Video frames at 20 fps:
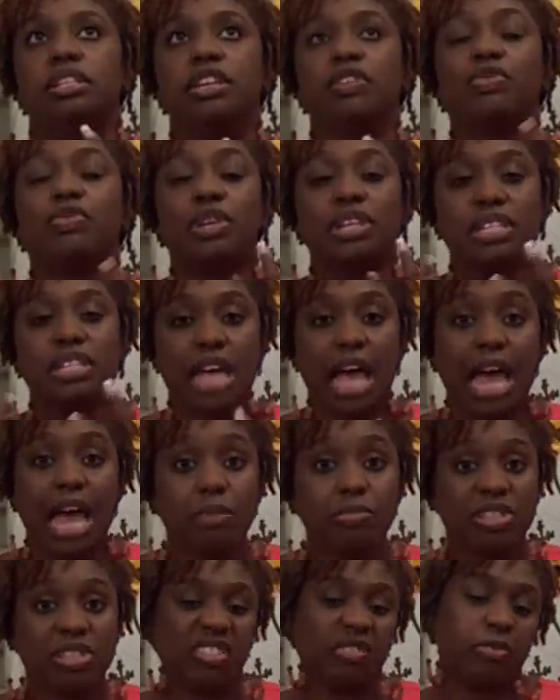different
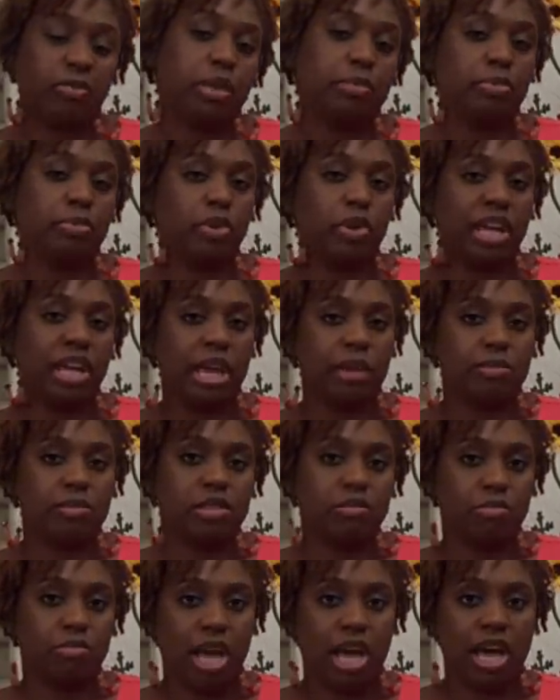types of people came
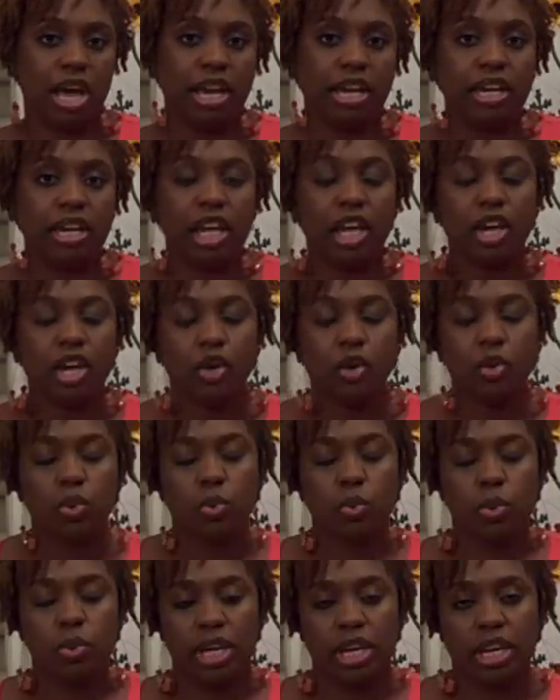to mind
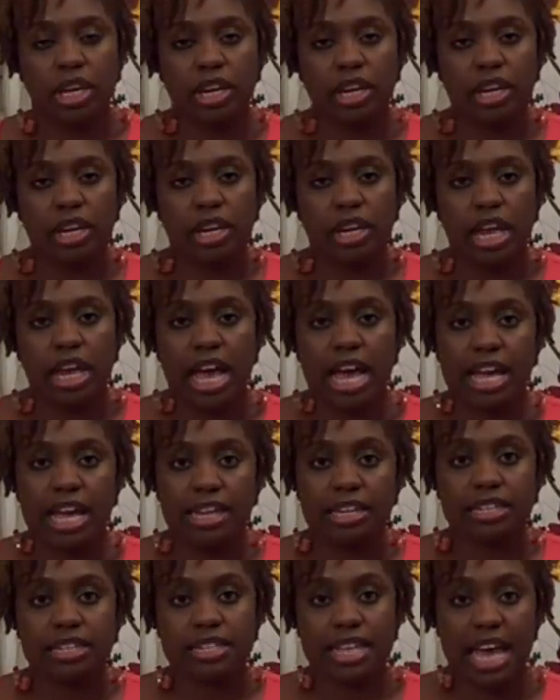when
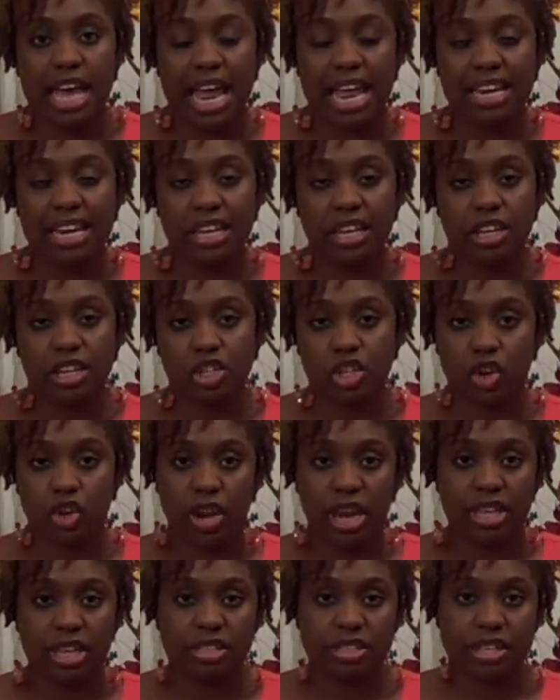I decided I needed to
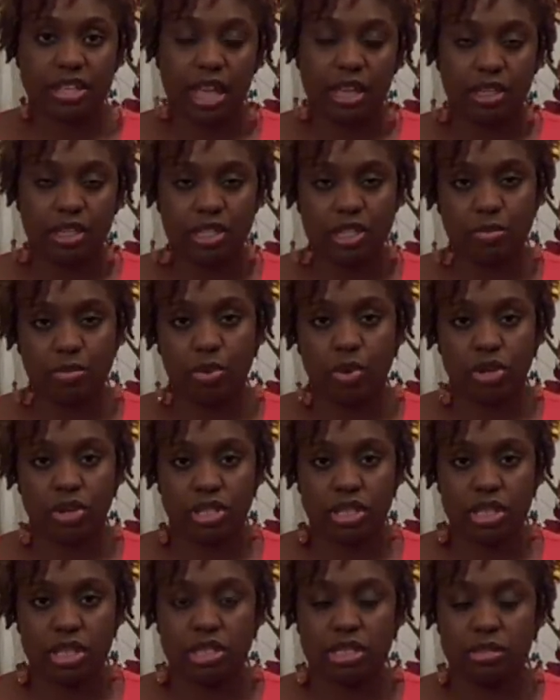create the godly support
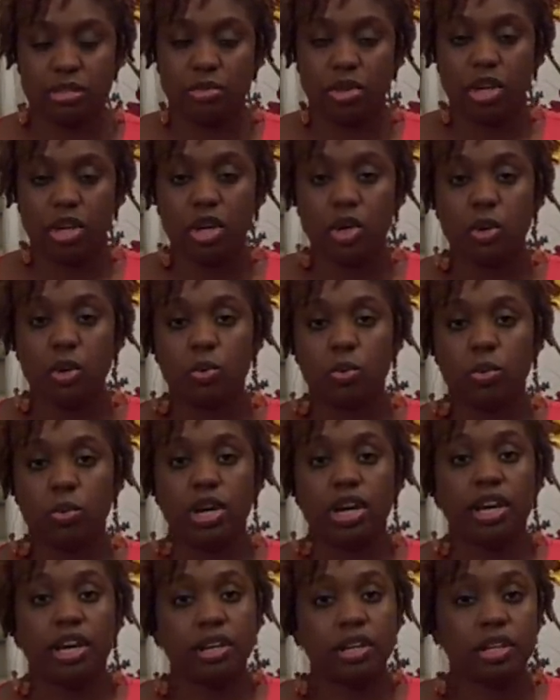system.
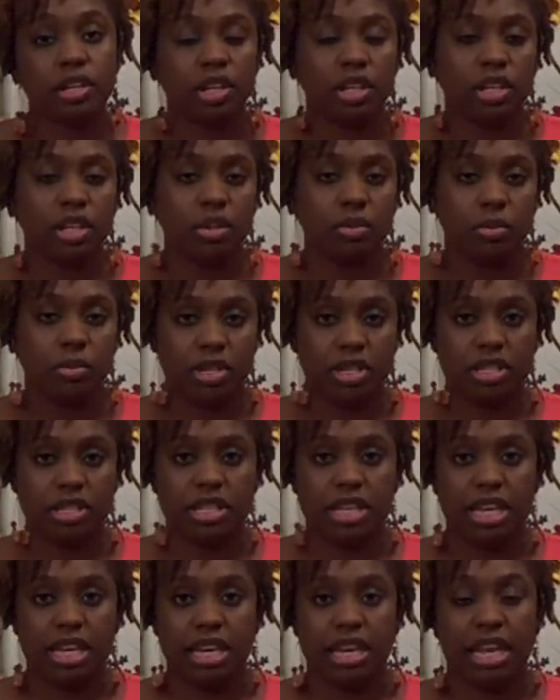One
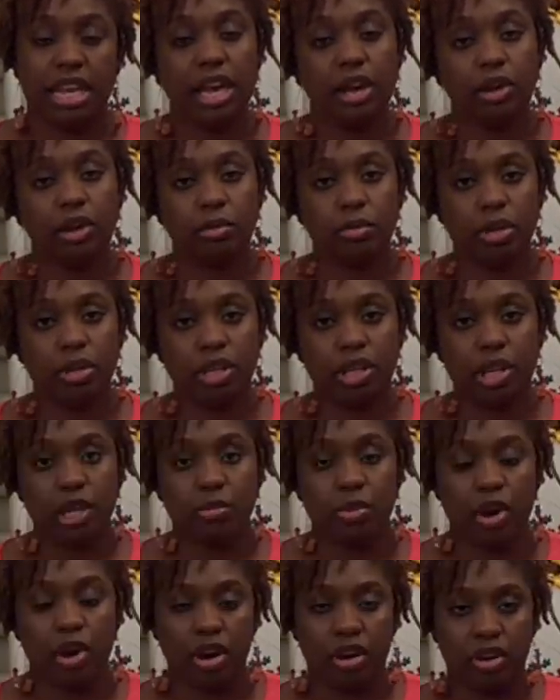was an accountability
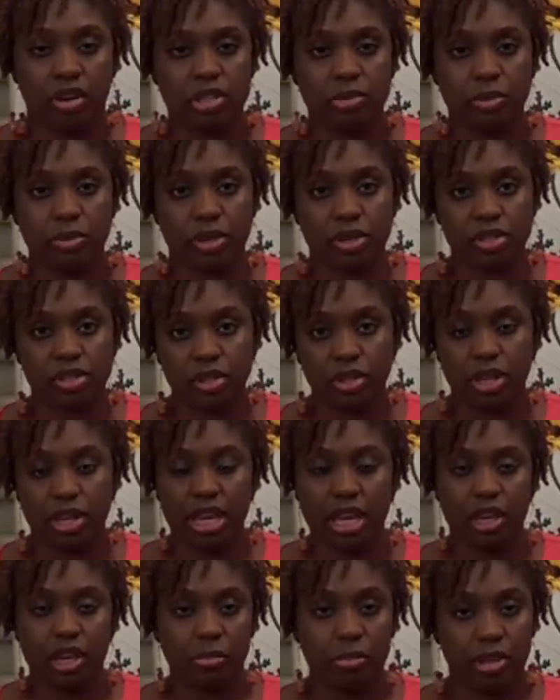partner, spiritual
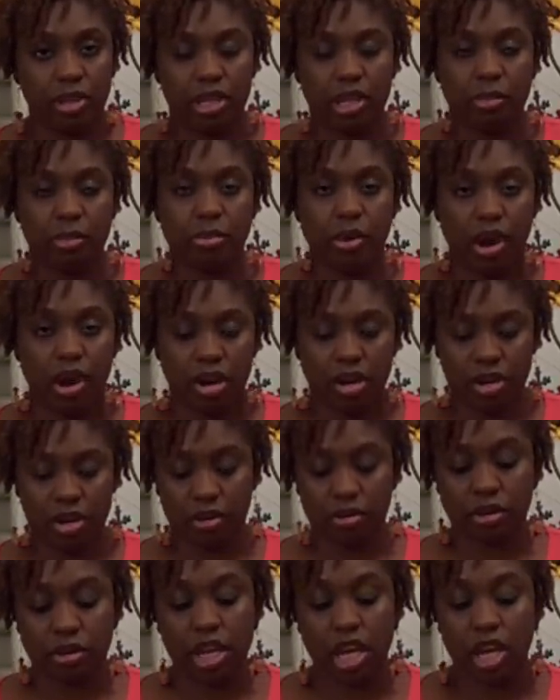accountability
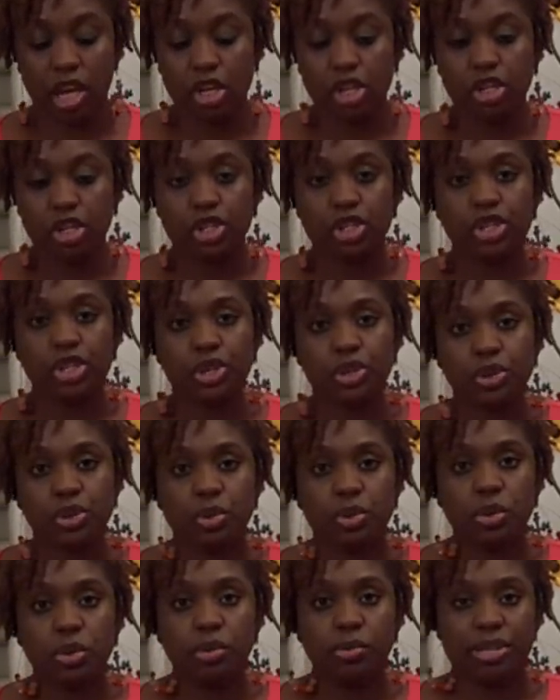partner.
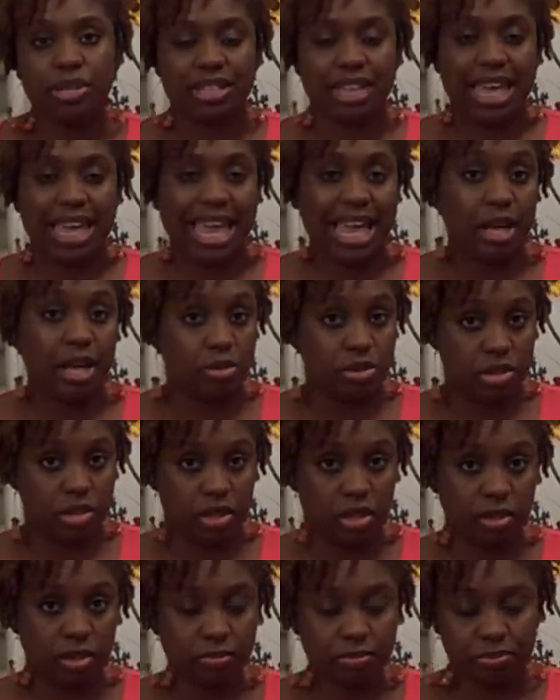Two was a
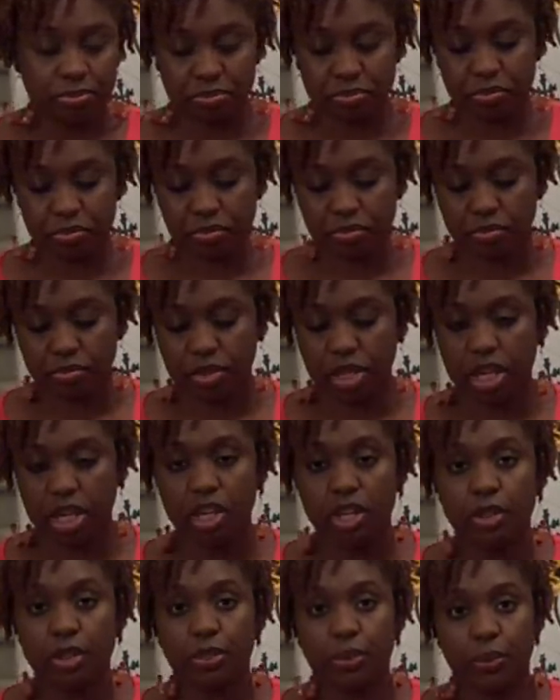counselor.
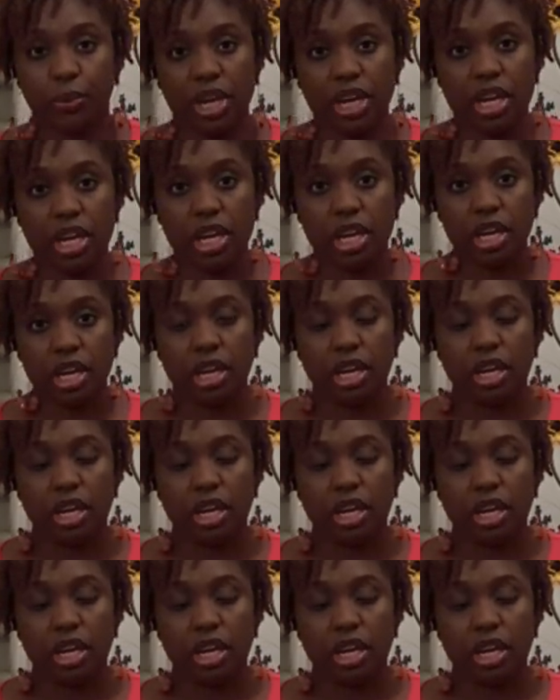Three